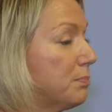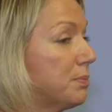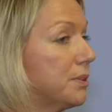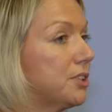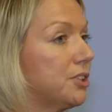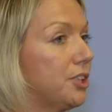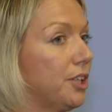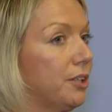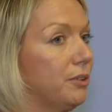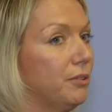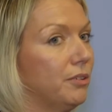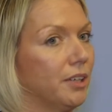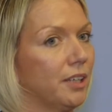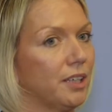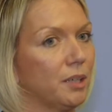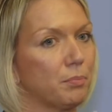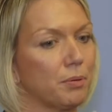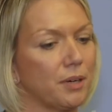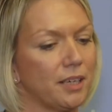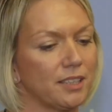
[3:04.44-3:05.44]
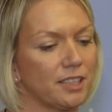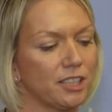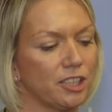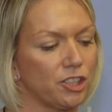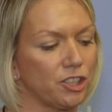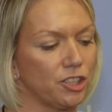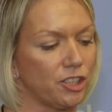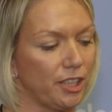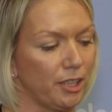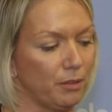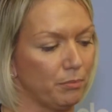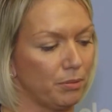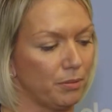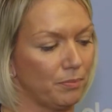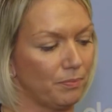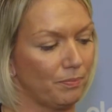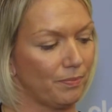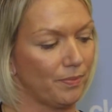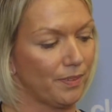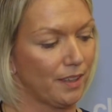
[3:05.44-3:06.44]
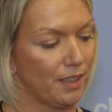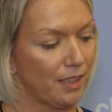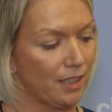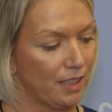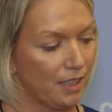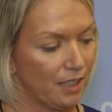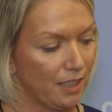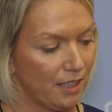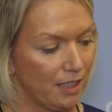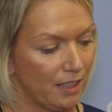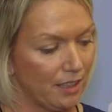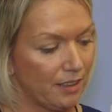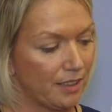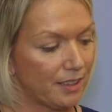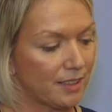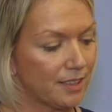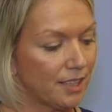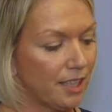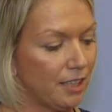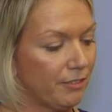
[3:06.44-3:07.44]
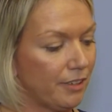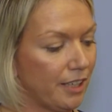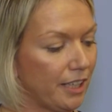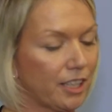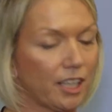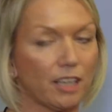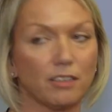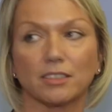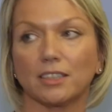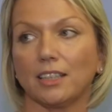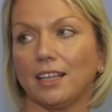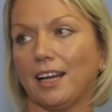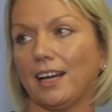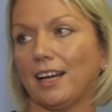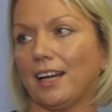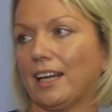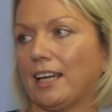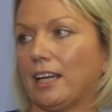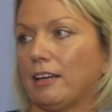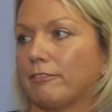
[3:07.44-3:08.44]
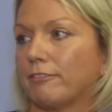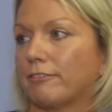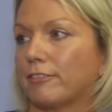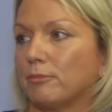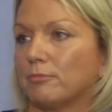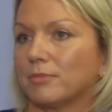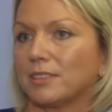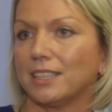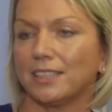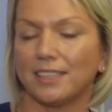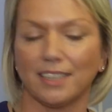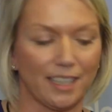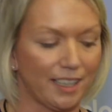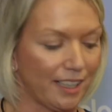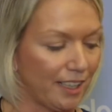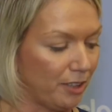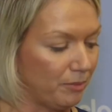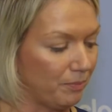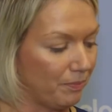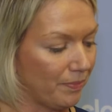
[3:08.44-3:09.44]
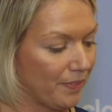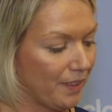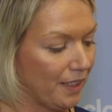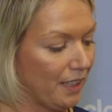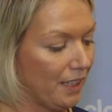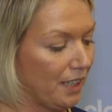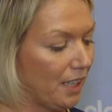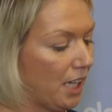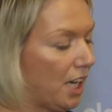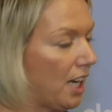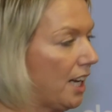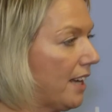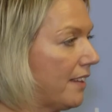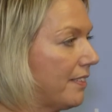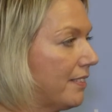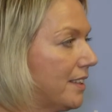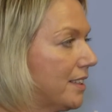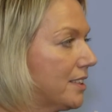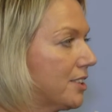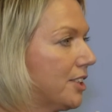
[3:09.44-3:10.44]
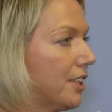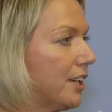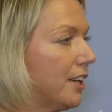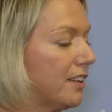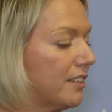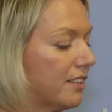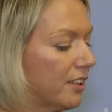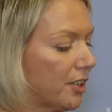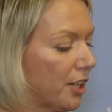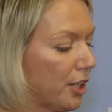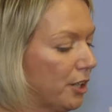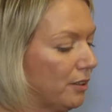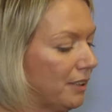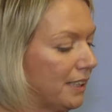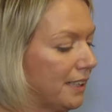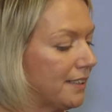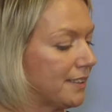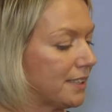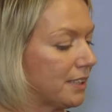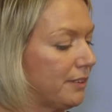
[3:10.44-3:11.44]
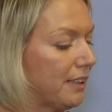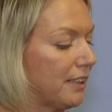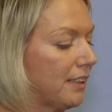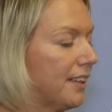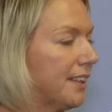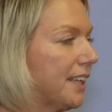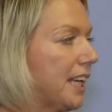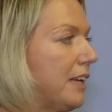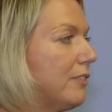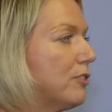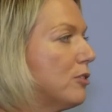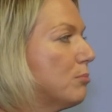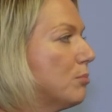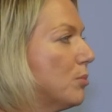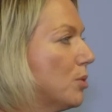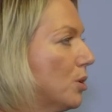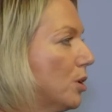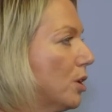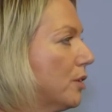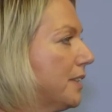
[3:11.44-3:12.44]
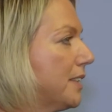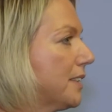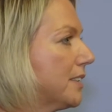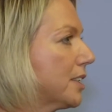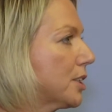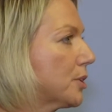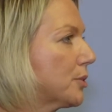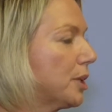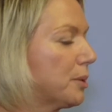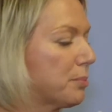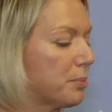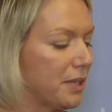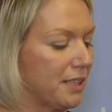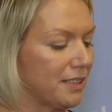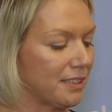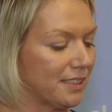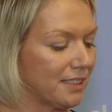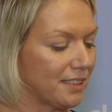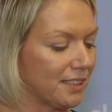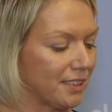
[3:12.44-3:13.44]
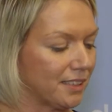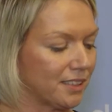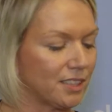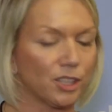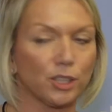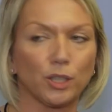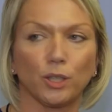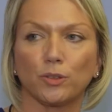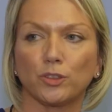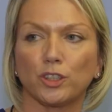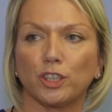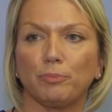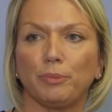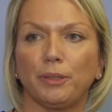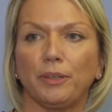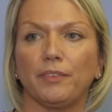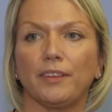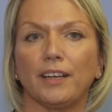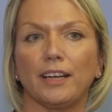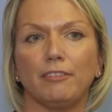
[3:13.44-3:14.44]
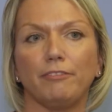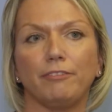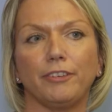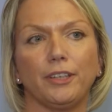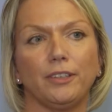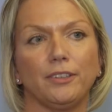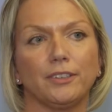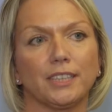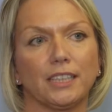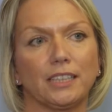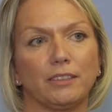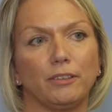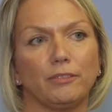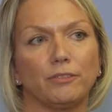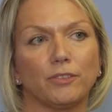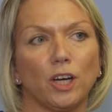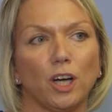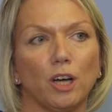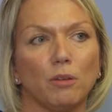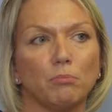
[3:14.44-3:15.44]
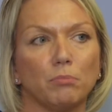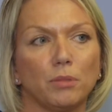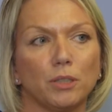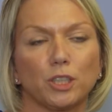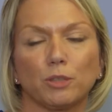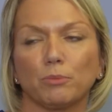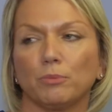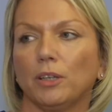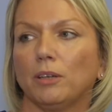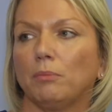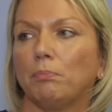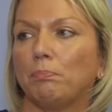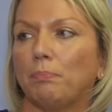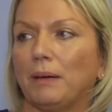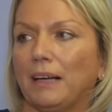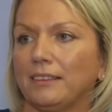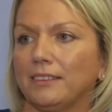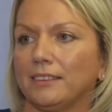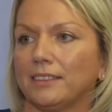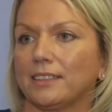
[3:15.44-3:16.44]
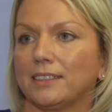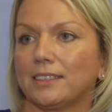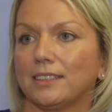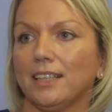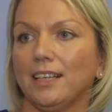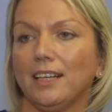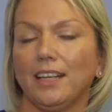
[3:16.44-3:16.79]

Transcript: pursue an apprenticeship. The survey goes live from today. And this year, the goal is that we'd like even more industry apprentices to contribute their views so that we've got a much more balanced